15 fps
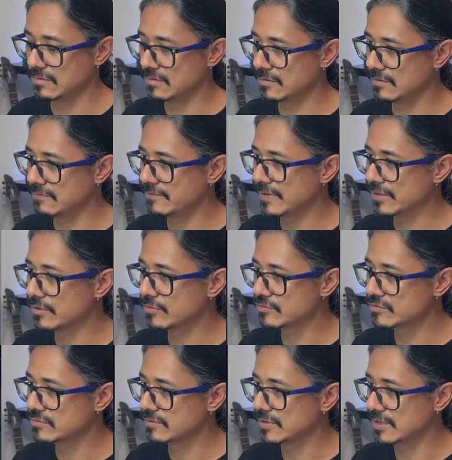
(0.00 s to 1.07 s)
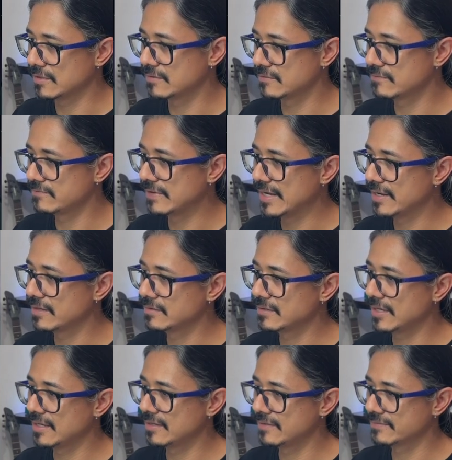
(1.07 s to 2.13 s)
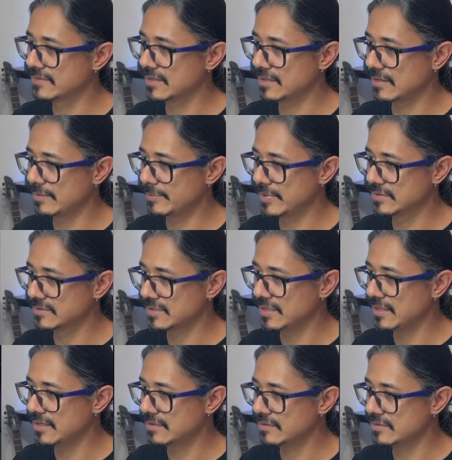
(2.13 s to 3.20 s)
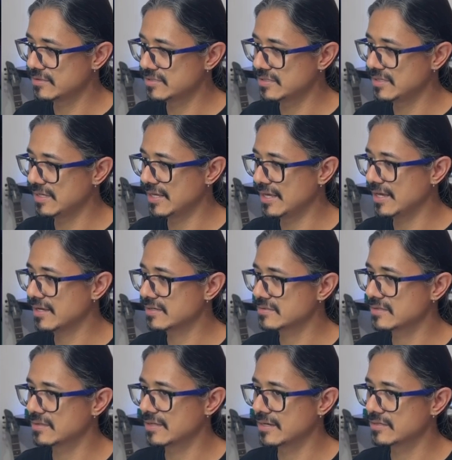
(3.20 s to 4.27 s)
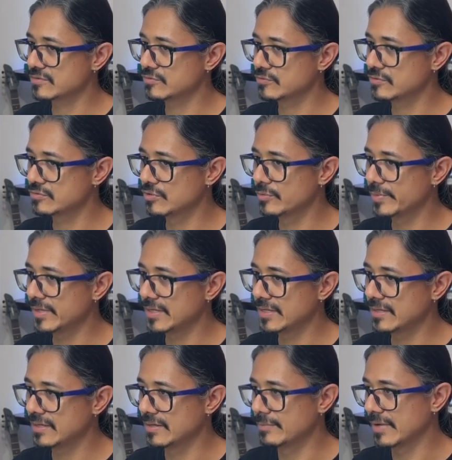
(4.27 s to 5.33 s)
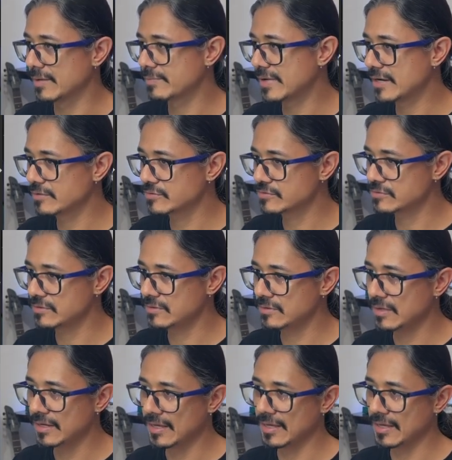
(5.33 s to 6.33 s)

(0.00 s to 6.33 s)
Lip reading: If I go to the other file, I left a comment here, gx, and that is going to open it in my browser.